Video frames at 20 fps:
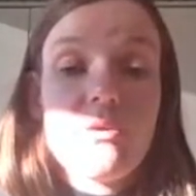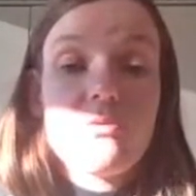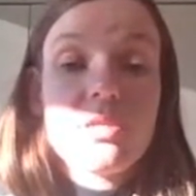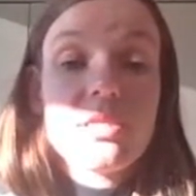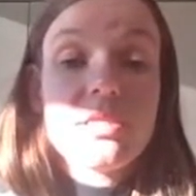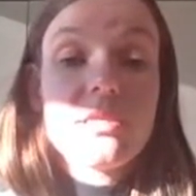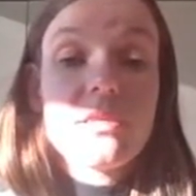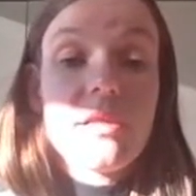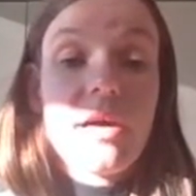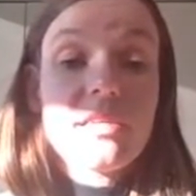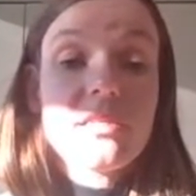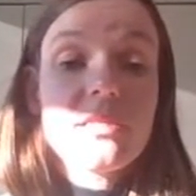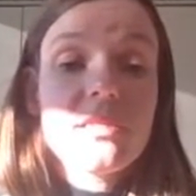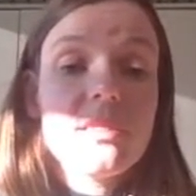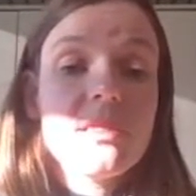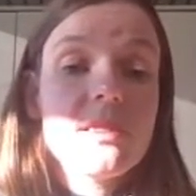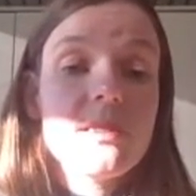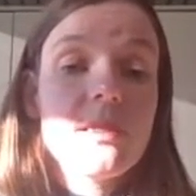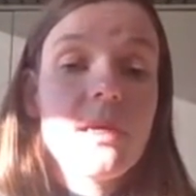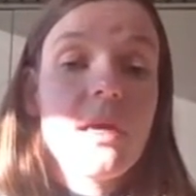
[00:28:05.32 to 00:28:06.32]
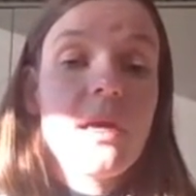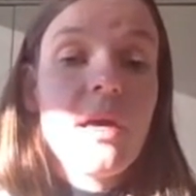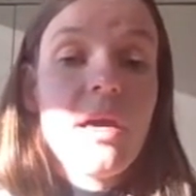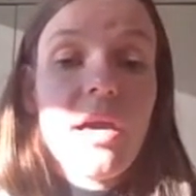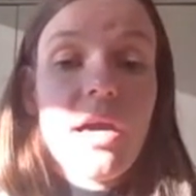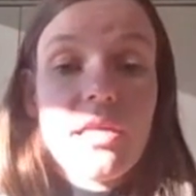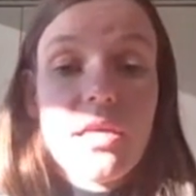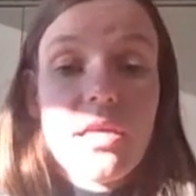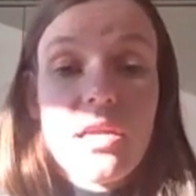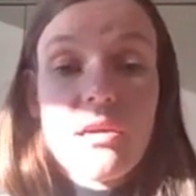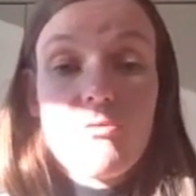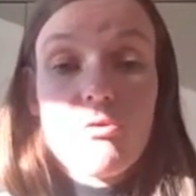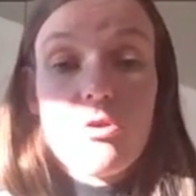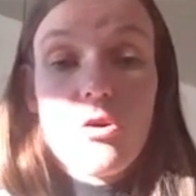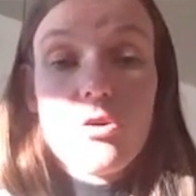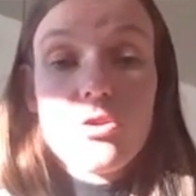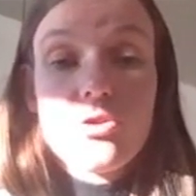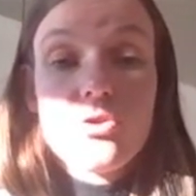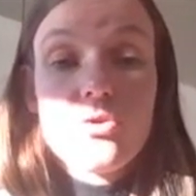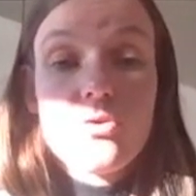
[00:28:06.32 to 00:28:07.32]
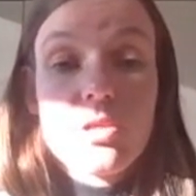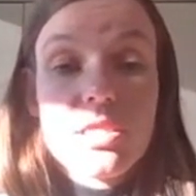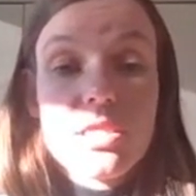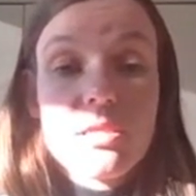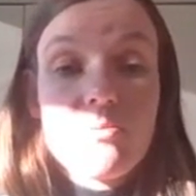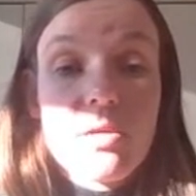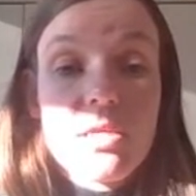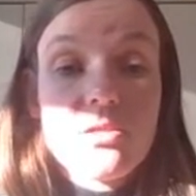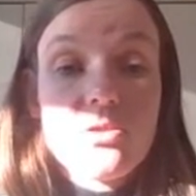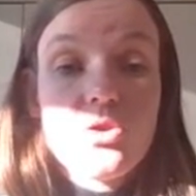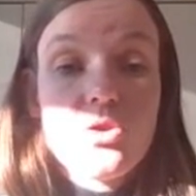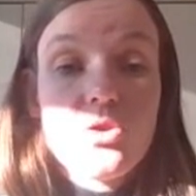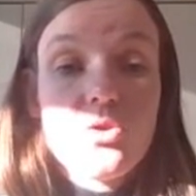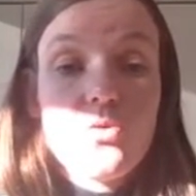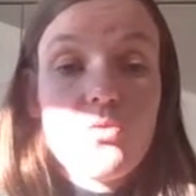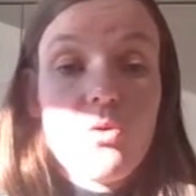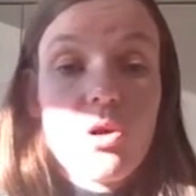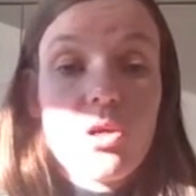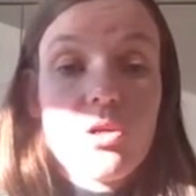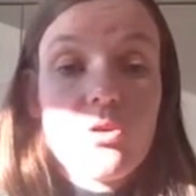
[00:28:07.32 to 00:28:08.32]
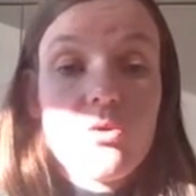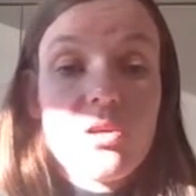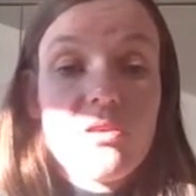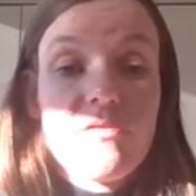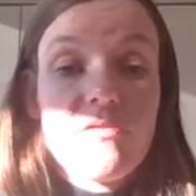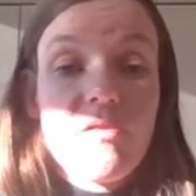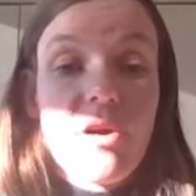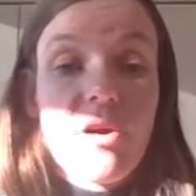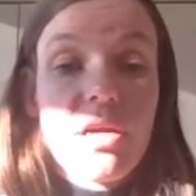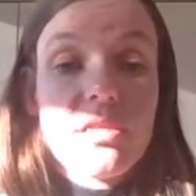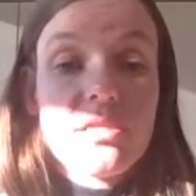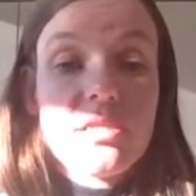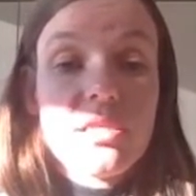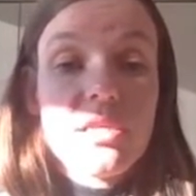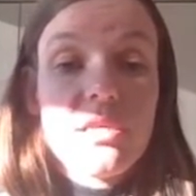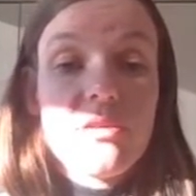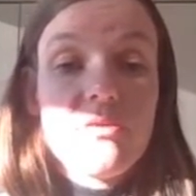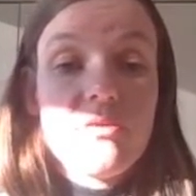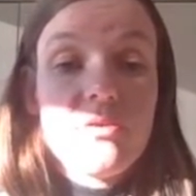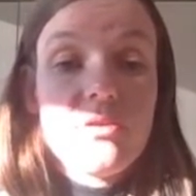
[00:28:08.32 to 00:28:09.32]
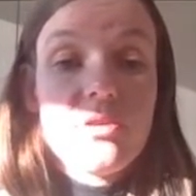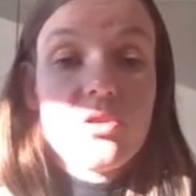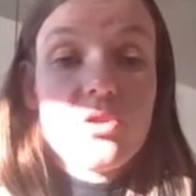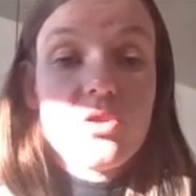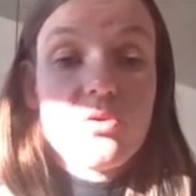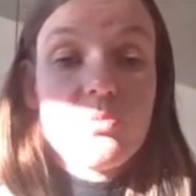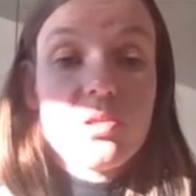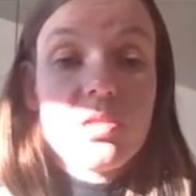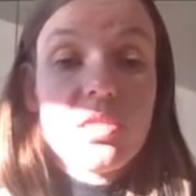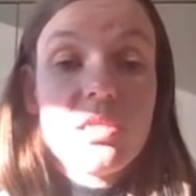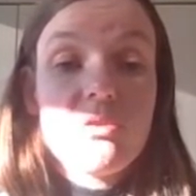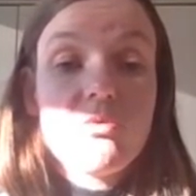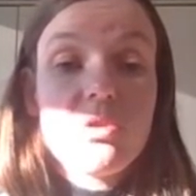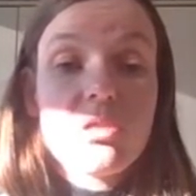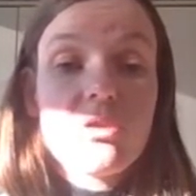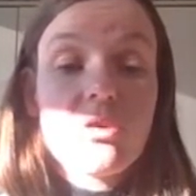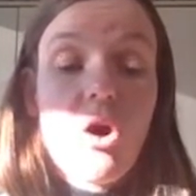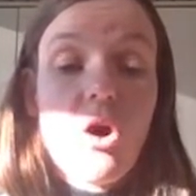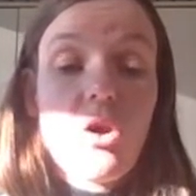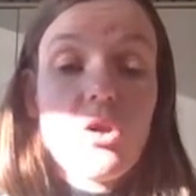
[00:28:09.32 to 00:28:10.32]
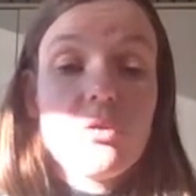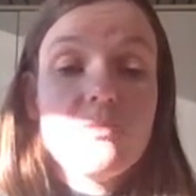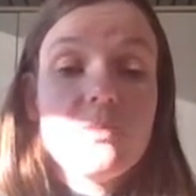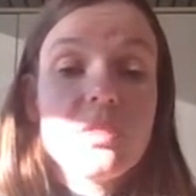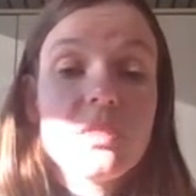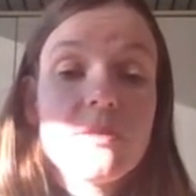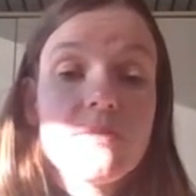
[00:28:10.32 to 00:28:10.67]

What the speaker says: selected. And I will also explain to you what you can find in the subsequent columns.